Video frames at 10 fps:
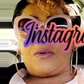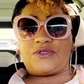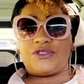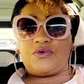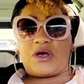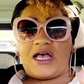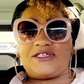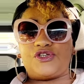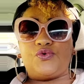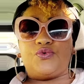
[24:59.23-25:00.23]
to you guys
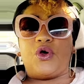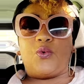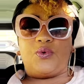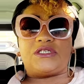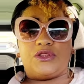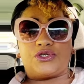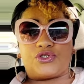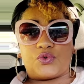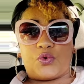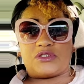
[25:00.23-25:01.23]
so you know what's in the
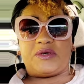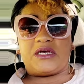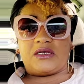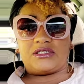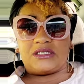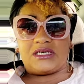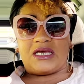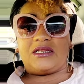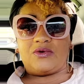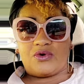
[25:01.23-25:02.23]
stores because
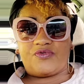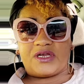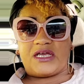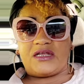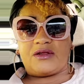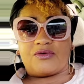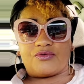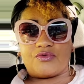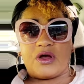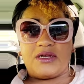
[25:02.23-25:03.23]
get it or forget it.
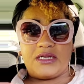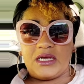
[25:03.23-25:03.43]
Run